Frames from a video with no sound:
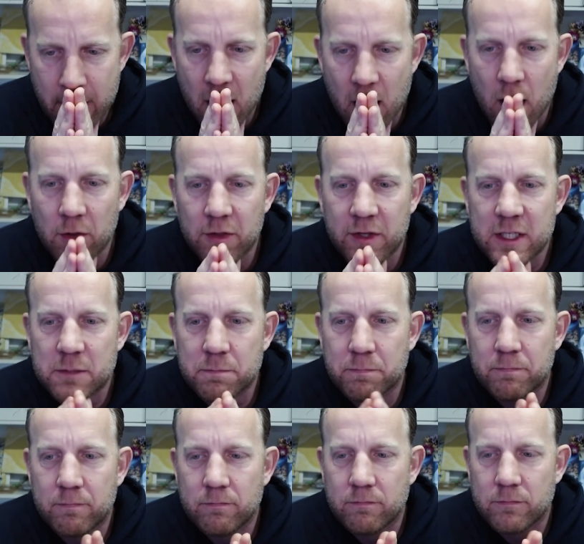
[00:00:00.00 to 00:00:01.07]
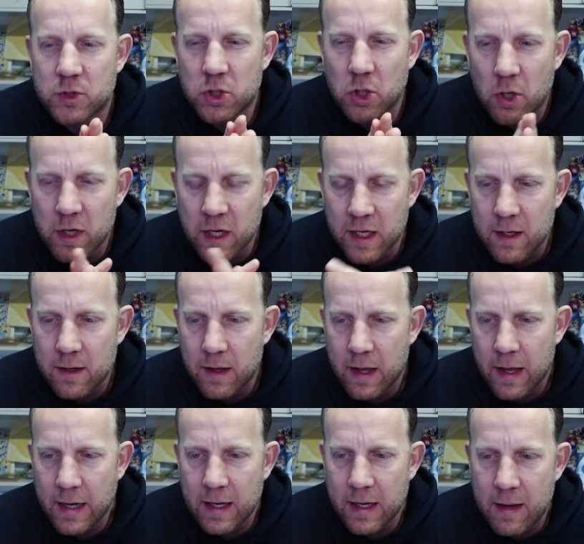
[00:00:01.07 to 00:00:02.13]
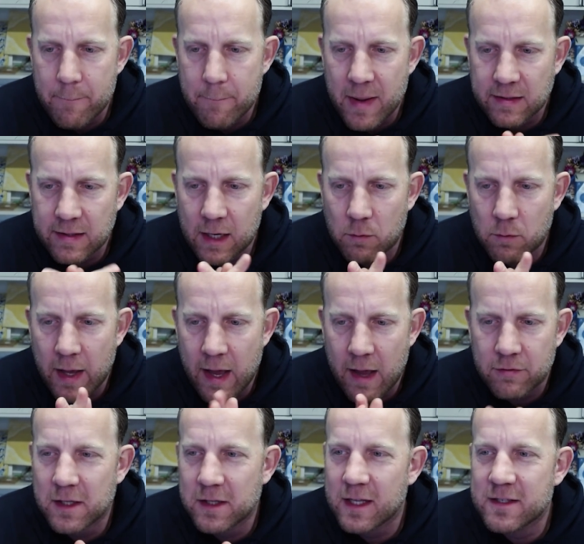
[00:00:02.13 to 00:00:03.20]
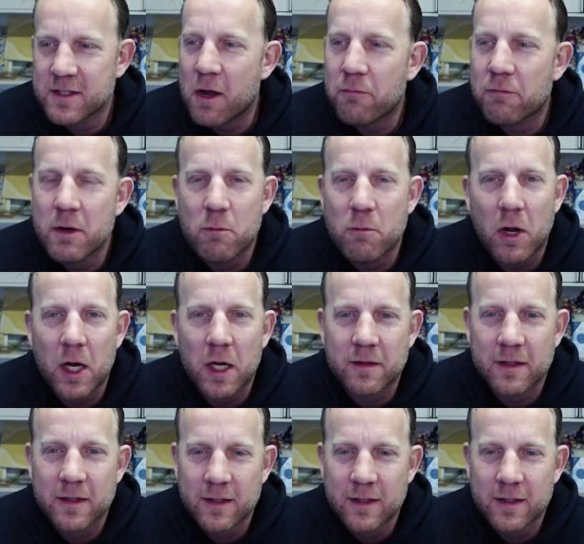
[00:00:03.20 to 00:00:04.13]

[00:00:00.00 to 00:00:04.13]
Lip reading: on this journey and the impact that it will have, there's enough reward